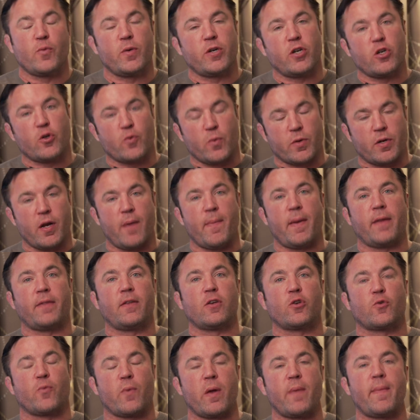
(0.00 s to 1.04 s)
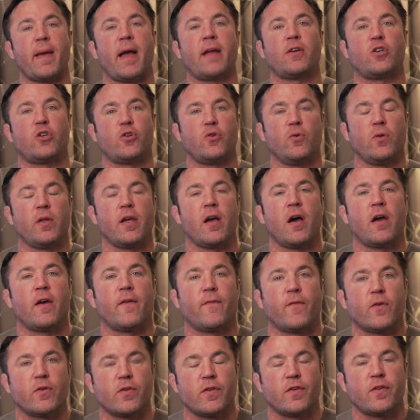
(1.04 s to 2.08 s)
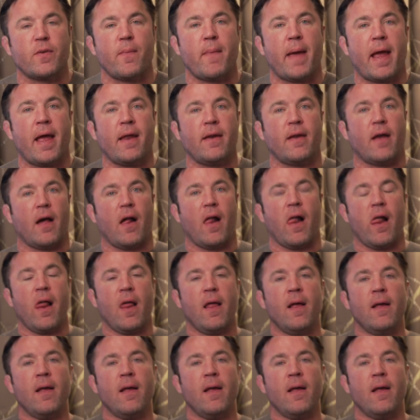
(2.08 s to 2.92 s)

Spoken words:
which is we're talking about this rematch, Julianna versus Amanda.